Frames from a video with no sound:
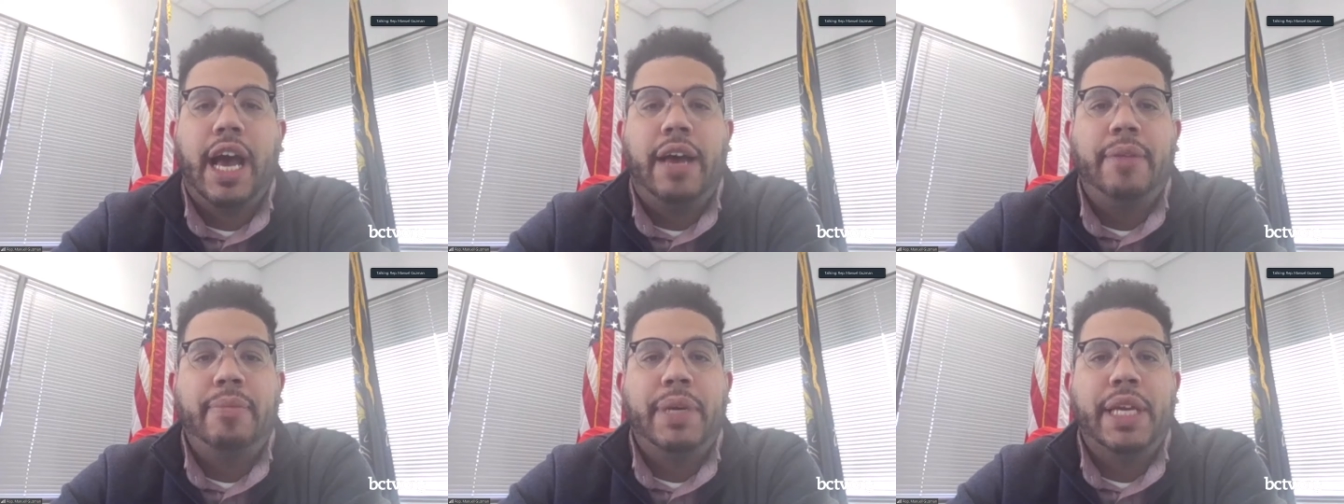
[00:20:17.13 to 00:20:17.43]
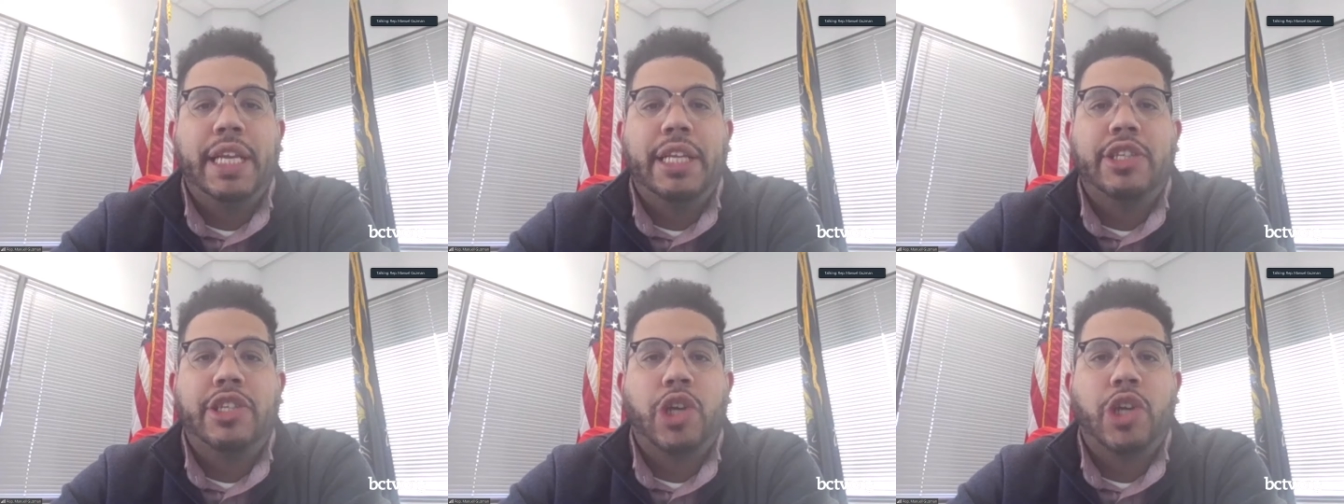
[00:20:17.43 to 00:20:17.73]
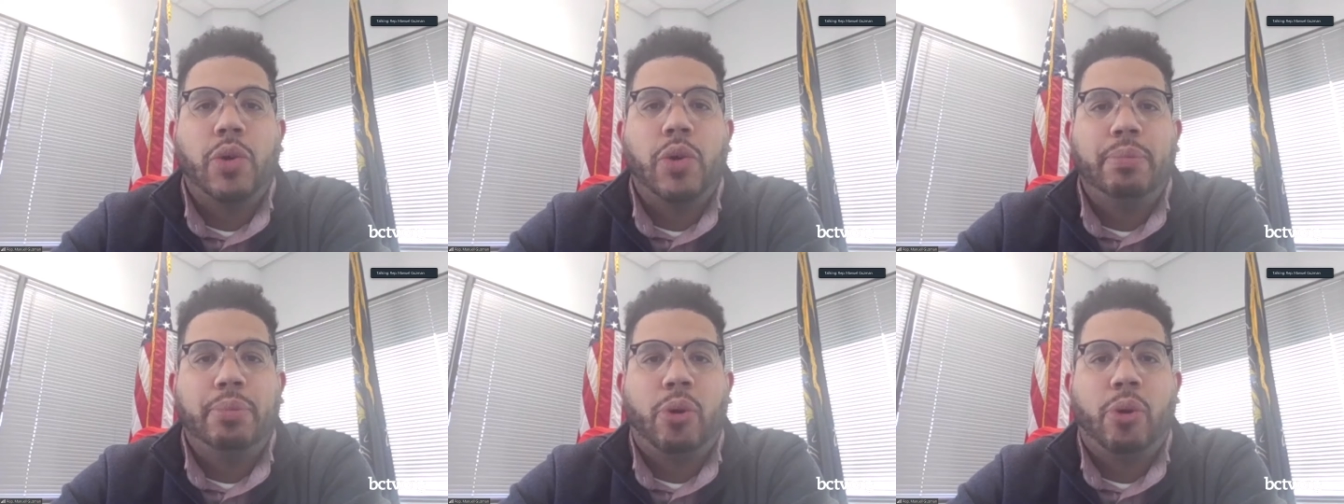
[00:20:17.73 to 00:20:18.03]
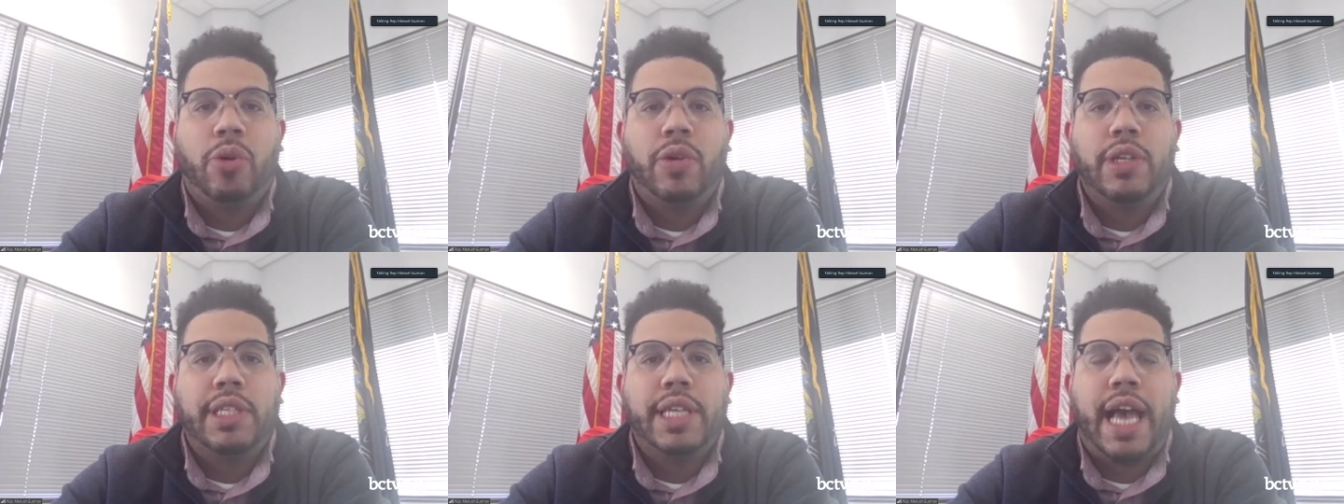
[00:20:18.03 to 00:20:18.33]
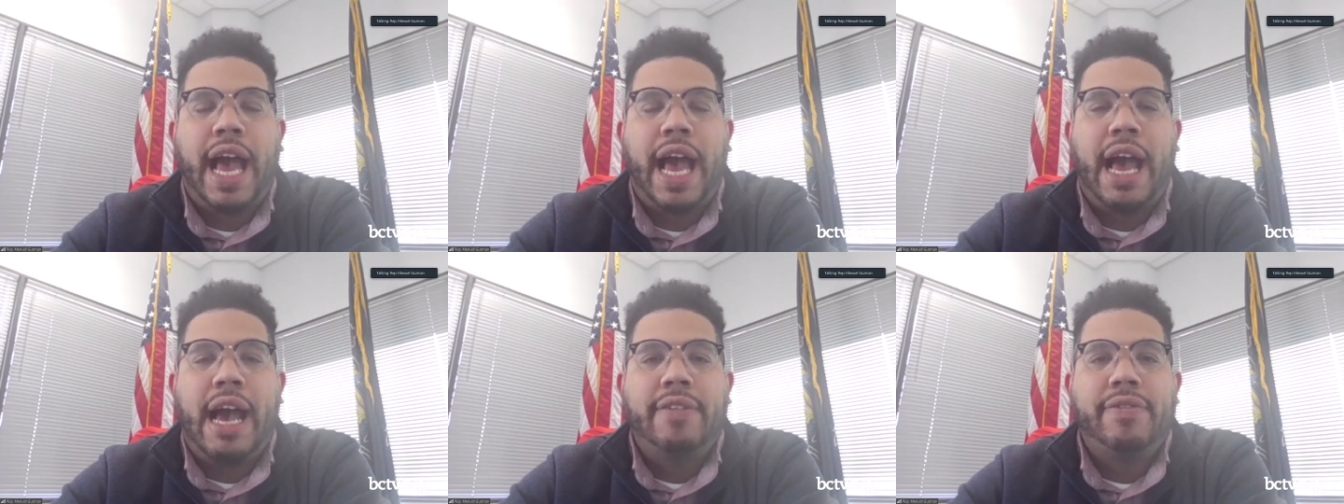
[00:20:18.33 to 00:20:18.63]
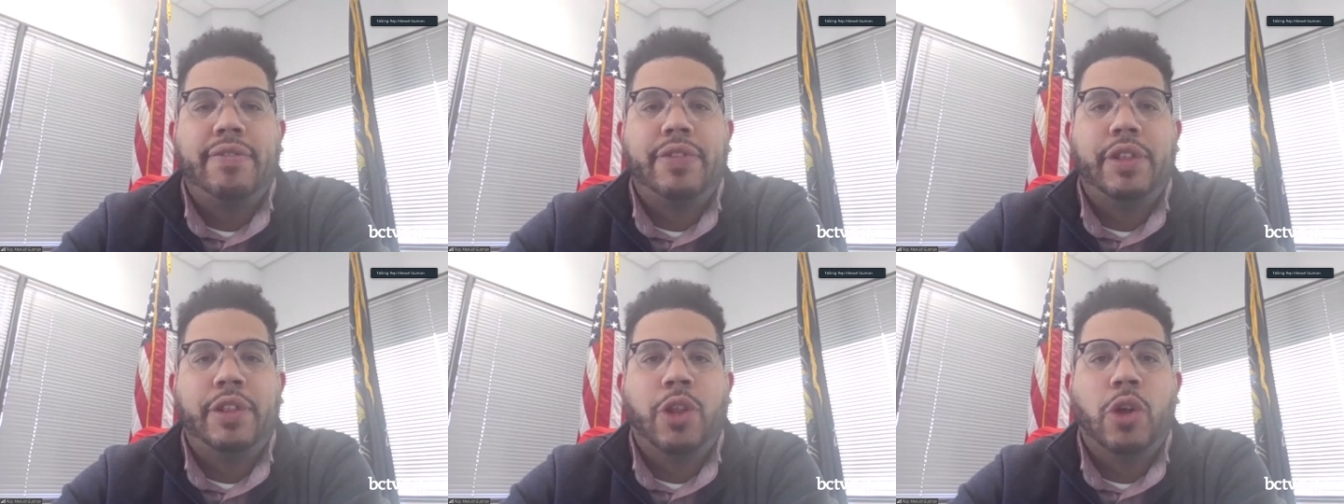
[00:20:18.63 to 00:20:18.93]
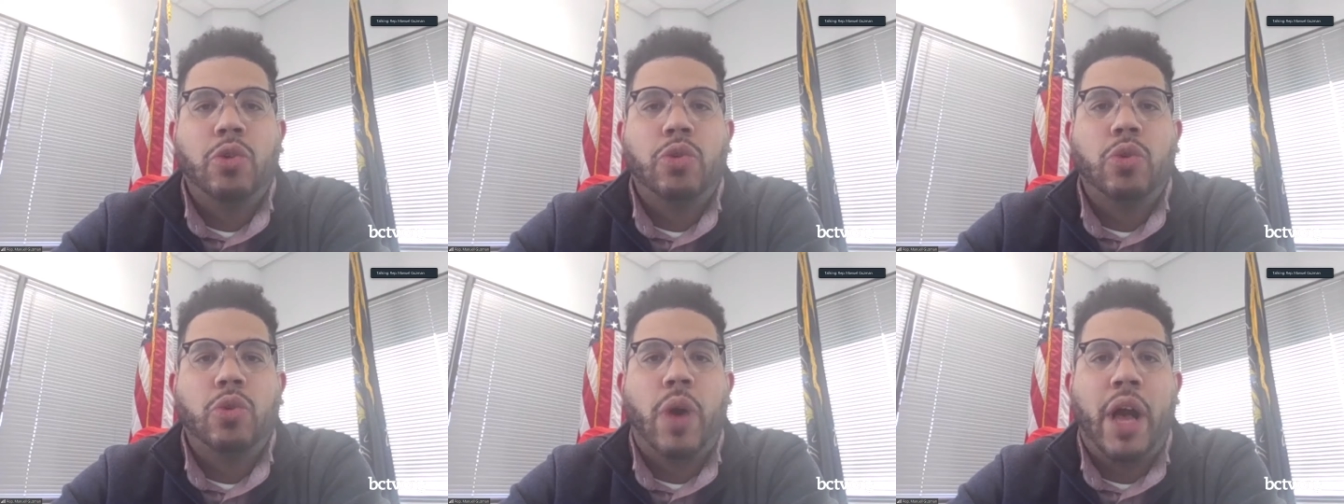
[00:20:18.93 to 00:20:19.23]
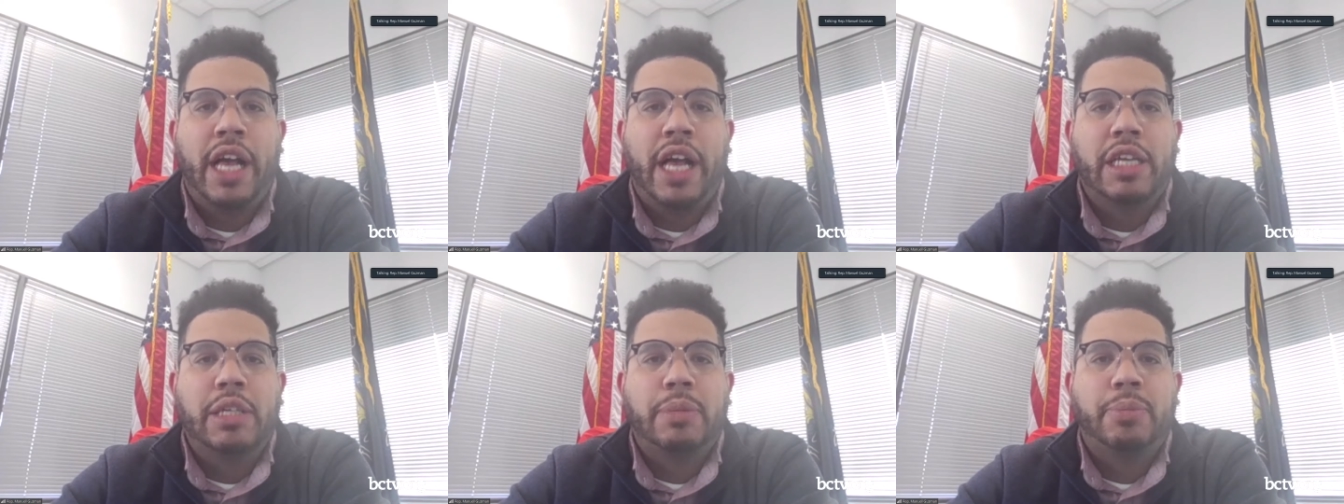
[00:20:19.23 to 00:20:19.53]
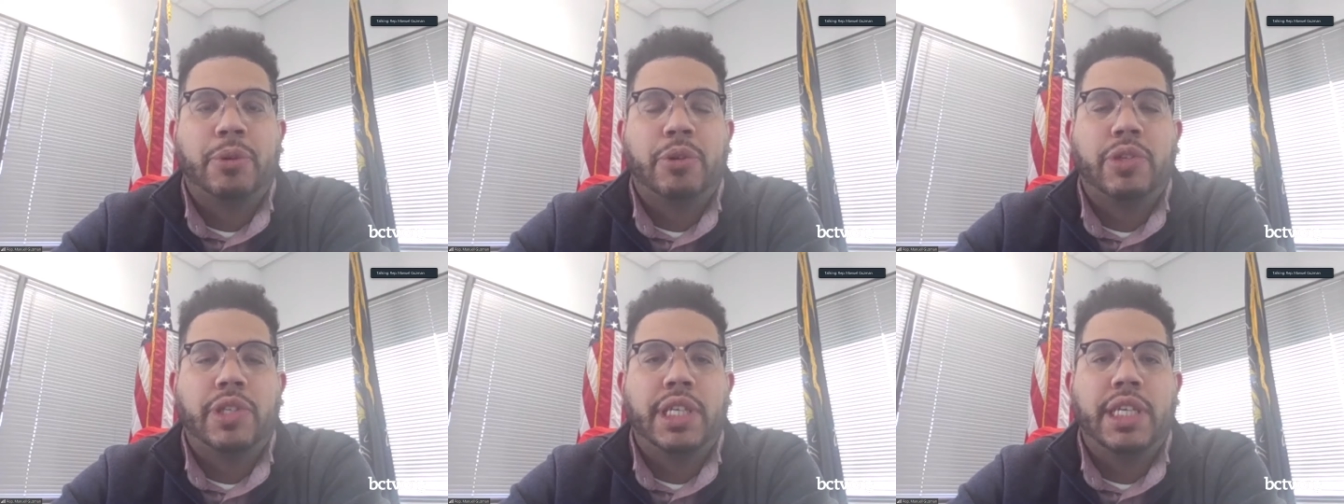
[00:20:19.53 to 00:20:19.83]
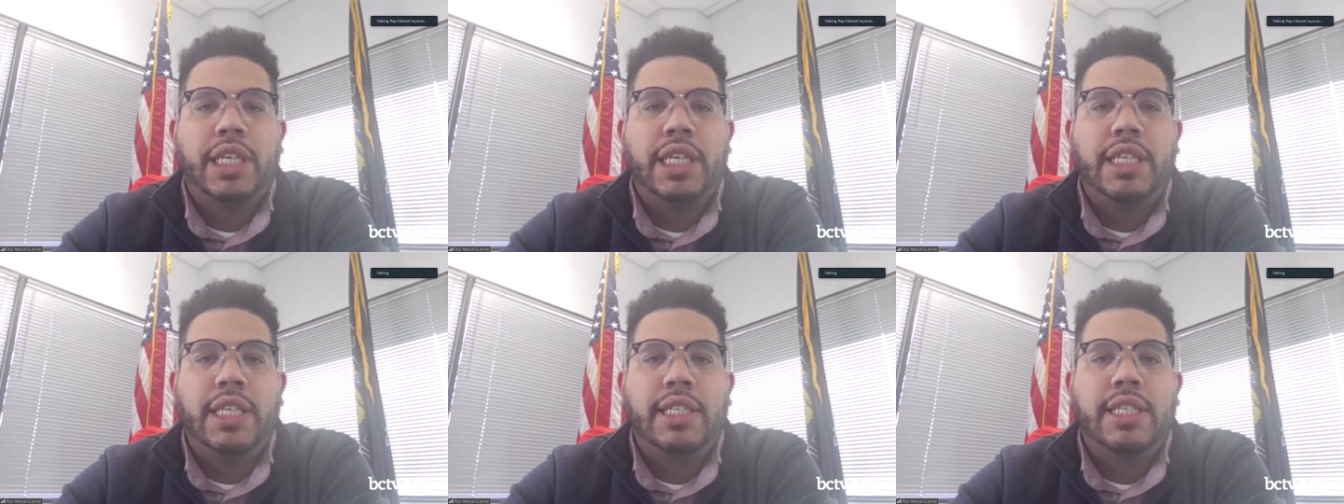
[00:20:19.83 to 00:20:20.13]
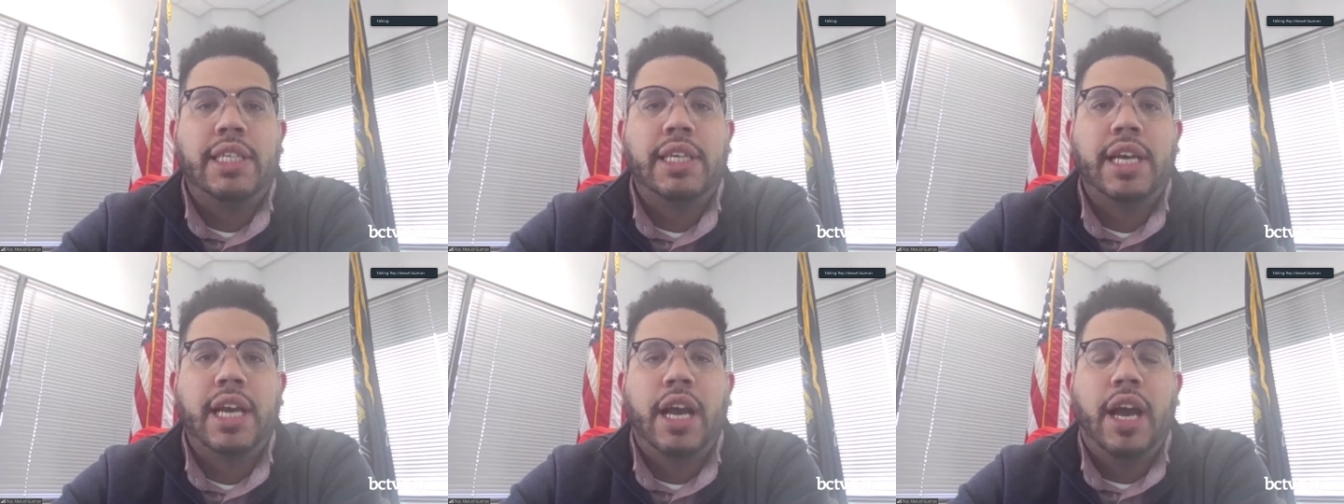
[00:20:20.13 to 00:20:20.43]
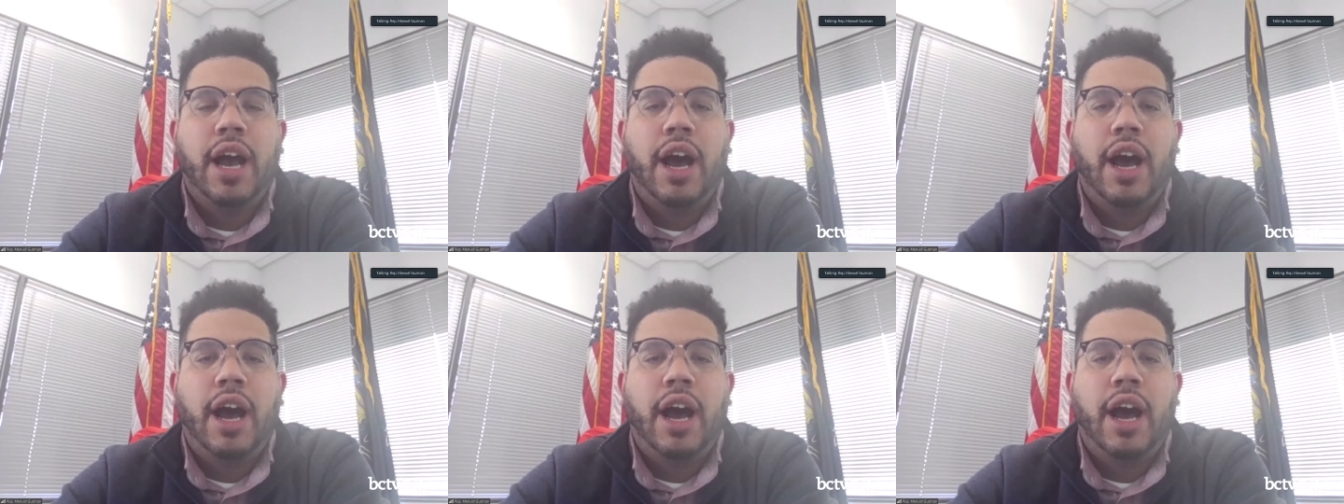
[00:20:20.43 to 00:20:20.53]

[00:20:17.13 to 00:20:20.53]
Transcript: I mean, it's so important to have local expertise